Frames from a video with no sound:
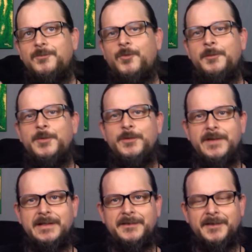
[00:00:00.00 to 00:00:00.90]

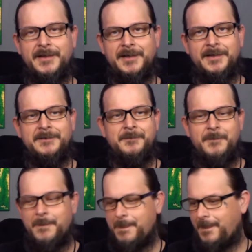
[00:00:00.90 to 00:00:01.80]
removing the
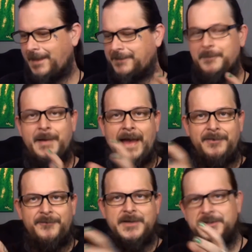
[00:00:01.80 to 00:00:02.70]

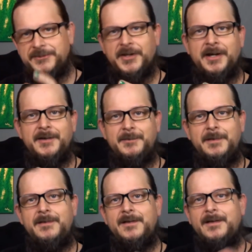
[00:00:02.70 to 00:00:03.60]
bath fitter
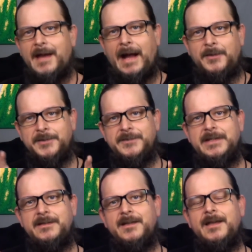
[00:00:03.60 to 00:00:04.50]
tub out of
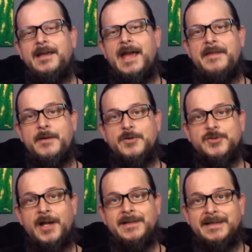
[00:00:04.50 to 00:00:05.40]
it, and they were
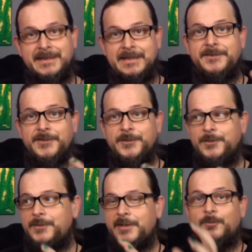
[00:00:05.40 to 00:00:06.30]
trying to get
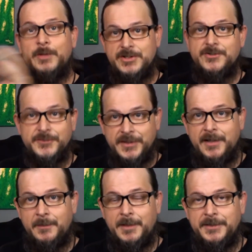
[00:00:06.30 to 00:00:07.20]
to the original
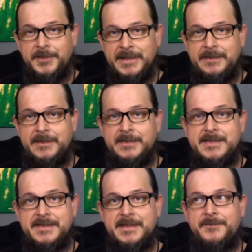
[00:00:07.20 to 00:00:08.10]
tub underneath it to
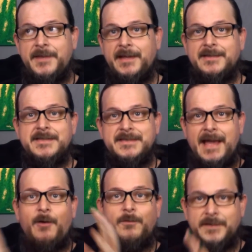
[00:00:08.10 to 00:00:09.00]
see if they could
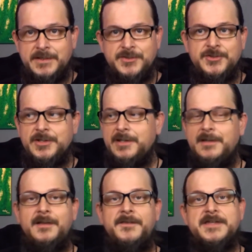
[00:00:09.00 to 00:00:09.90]
salvage
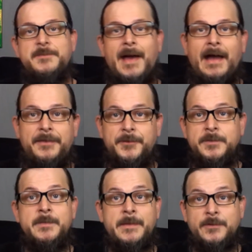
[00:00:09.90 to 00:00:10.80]
this bathroom
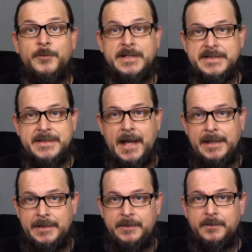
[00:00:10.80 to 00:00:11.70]
and maybe
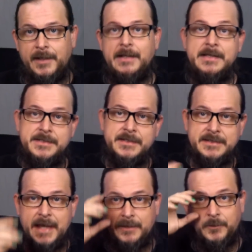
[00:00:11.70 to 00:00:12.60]
redesign it, okay, his
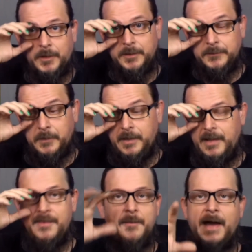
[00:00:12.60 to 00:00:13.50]
exact words.
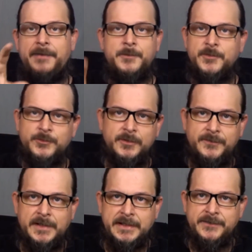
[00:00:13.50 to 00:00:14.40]
The bathroom was real
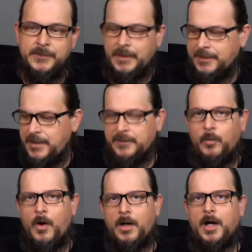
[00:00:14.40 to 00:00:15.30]
funny too, like you had to
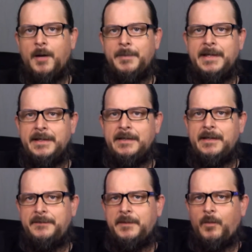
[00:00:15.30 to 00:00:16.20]
walk up in it
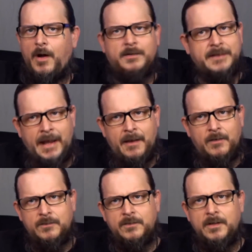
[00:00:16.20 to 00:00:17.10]
and then walk
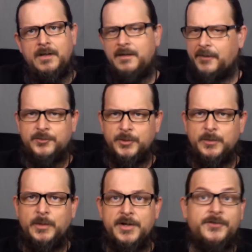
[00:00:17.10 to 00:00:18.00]
down. It was really
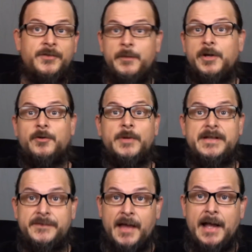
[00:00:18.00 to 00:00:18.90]
weird, so they were going
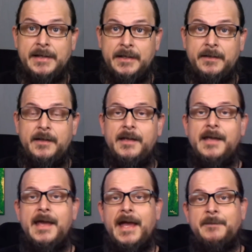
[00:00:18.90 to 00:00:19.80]
to redesign it
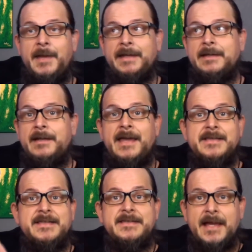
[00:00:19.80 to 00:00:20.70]
and make it a
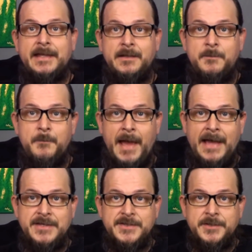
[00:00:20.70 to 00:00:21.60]
second
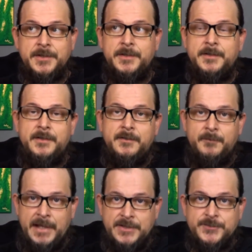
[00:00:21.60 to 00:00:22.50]
master
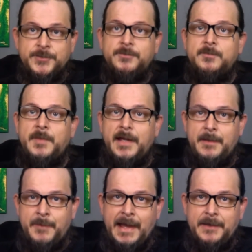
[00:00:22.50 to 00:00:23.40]
bedroom
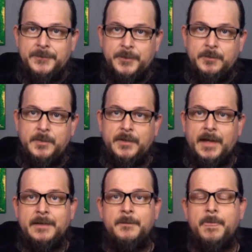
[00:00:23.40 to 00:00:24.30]
and bathroom, okay?